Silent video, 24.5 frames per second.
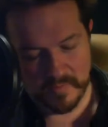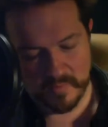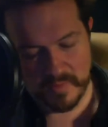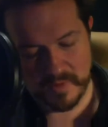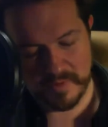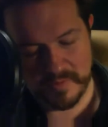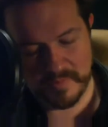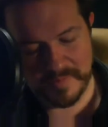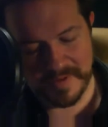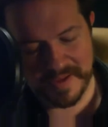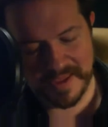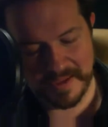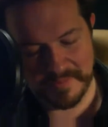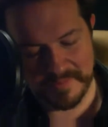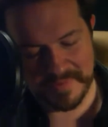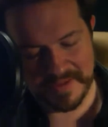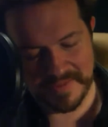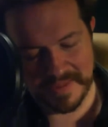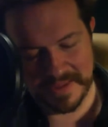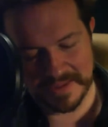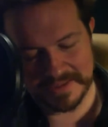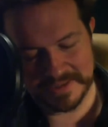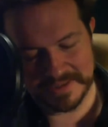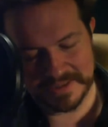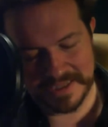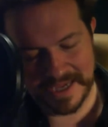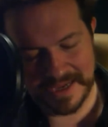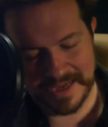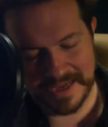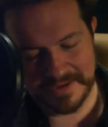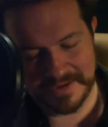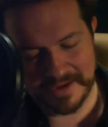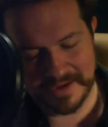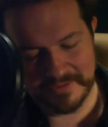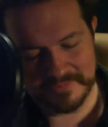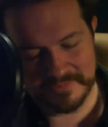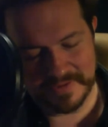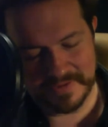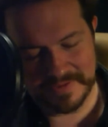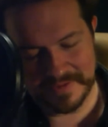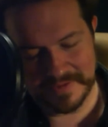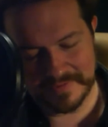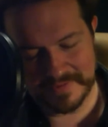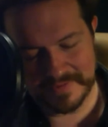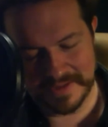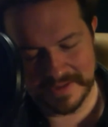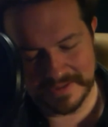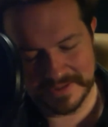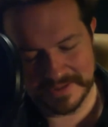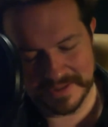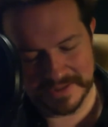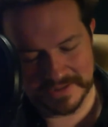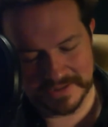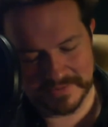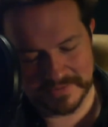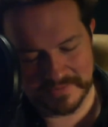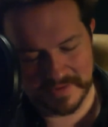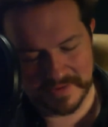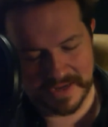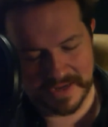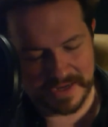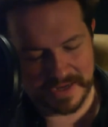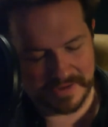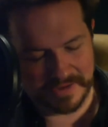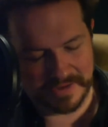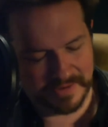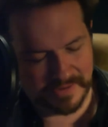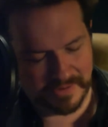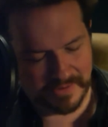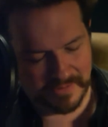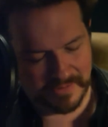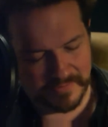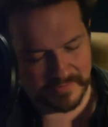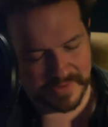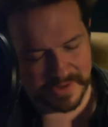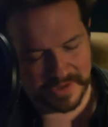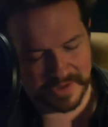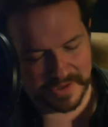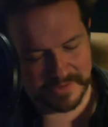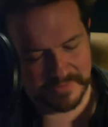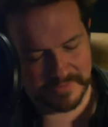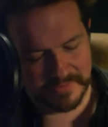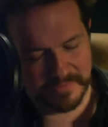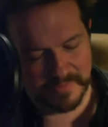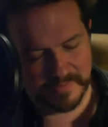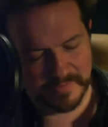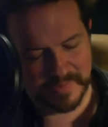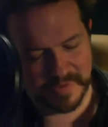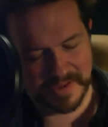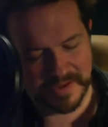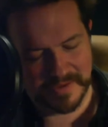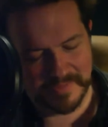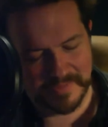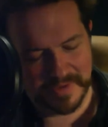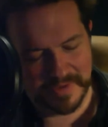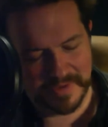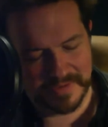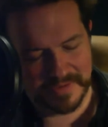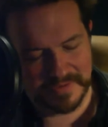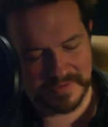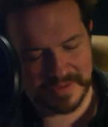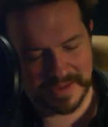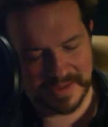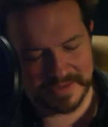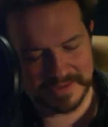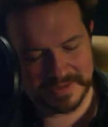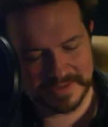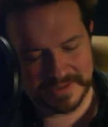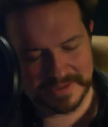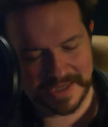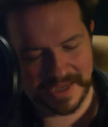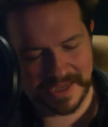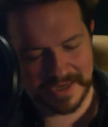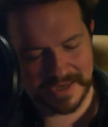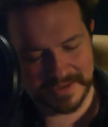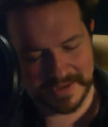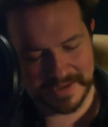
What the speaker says: We're becoming that sad country that thinks it's great, aren't we? We're becoming that sad